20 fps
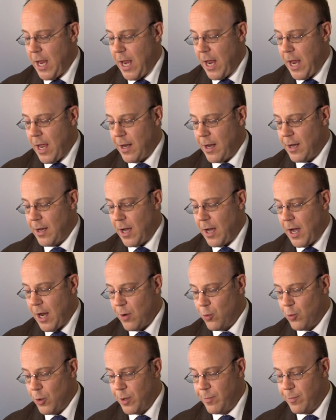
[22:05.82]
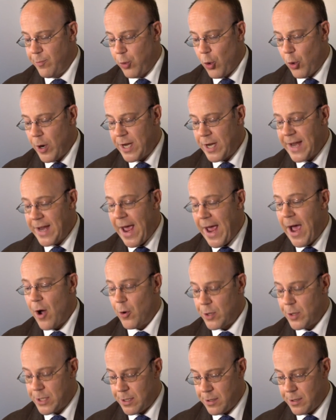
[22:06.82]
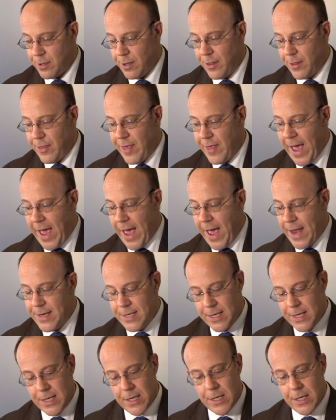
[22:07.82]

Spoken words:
And I would point out that